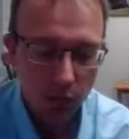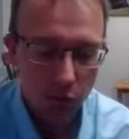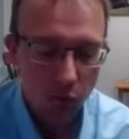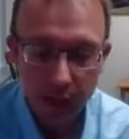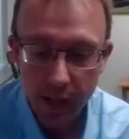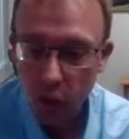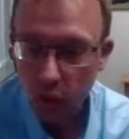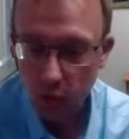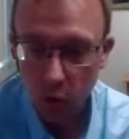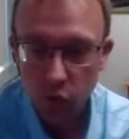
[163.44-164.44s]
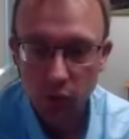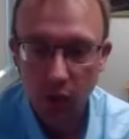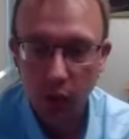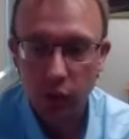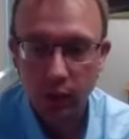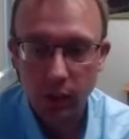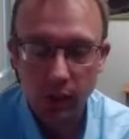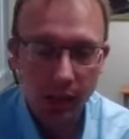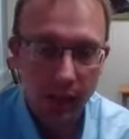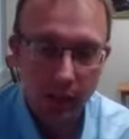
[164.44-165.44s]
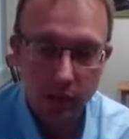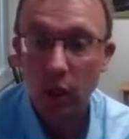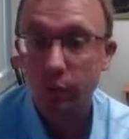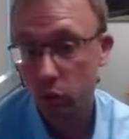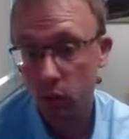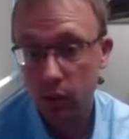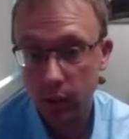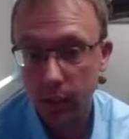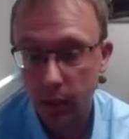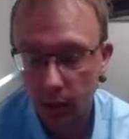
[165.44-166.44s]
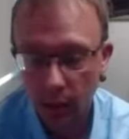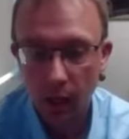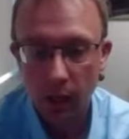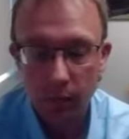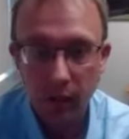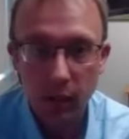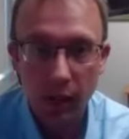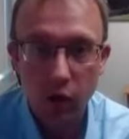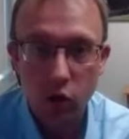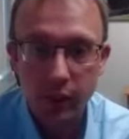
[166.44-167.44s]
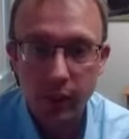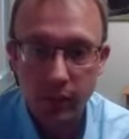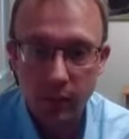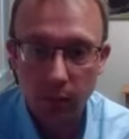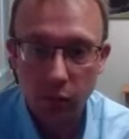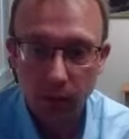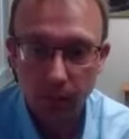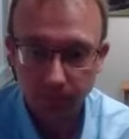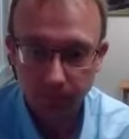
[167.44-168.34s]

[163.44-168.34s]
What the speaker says: radiation dose reduction and subsequently in energy consumption.